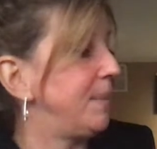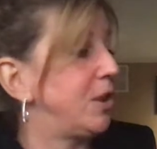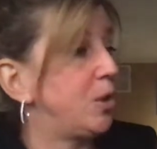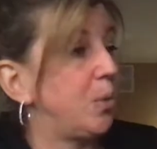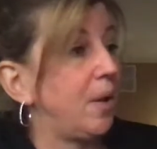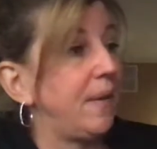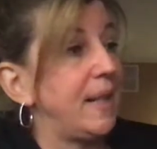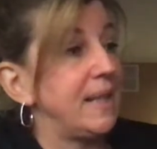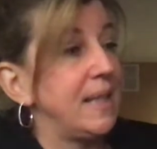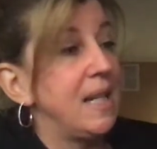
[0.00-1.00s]

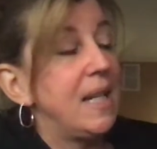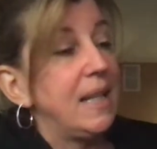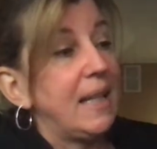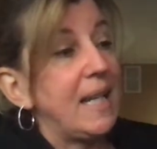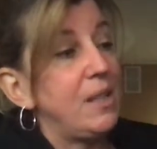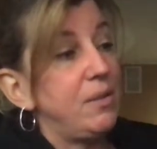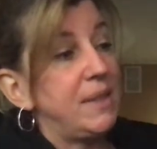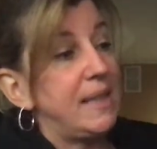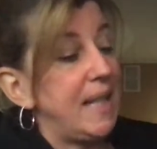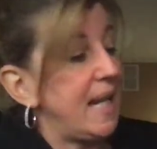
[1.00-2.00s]
stories. Can you
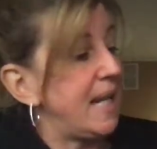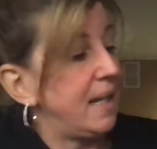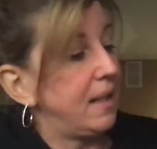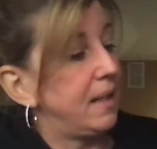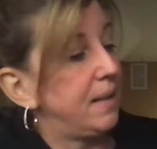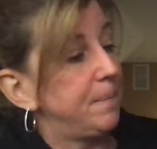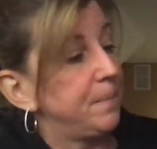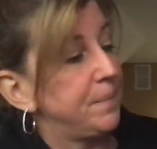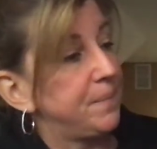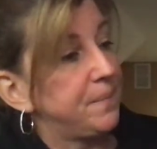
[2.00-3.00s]
see?
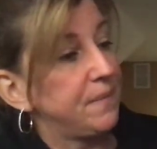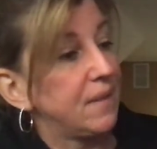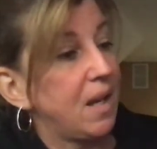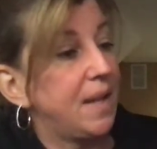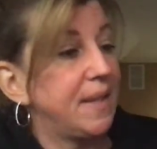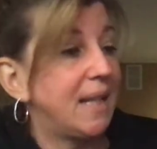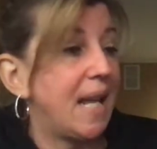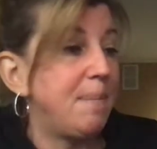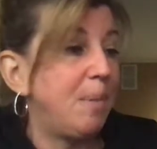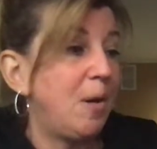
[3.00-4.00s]
On the
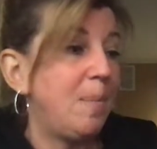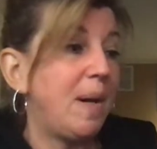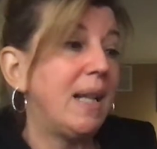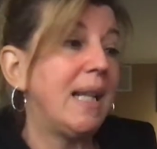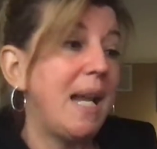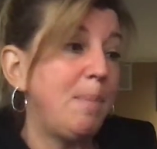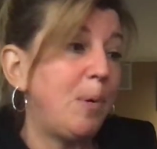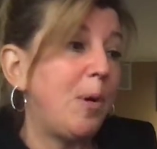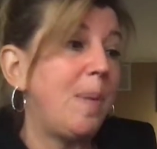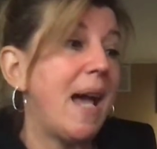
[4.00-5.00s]
light bulb, a light
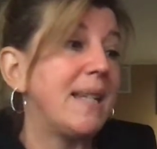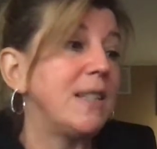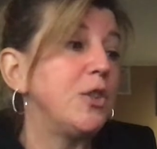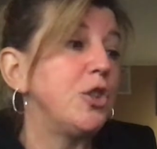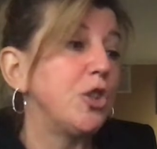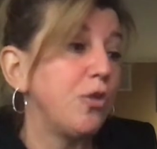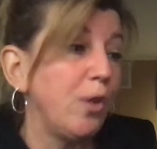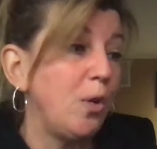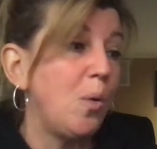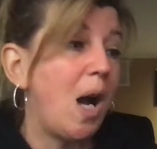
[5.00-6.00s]
bulb has a
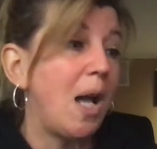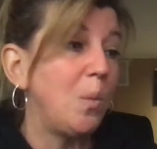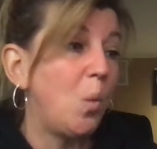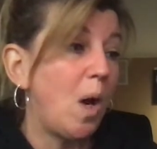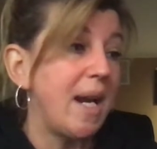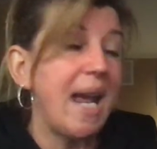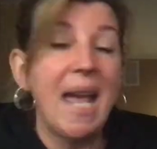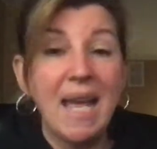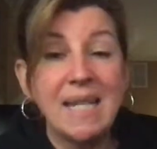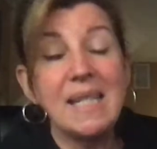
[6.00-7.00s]
screw on one
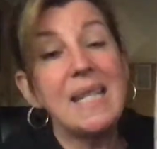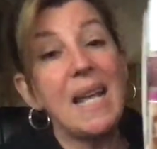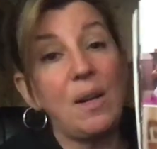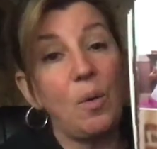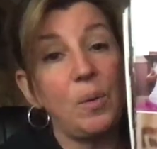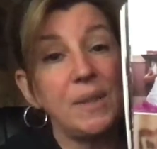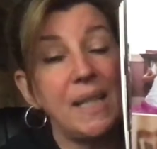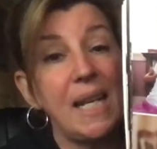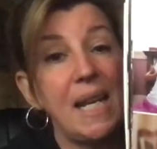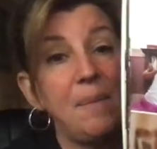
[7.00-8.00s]
end that holds
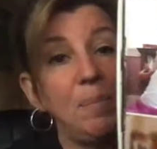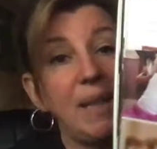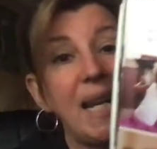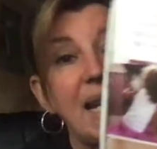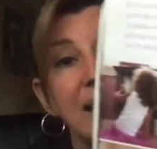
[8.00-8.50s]
it in place.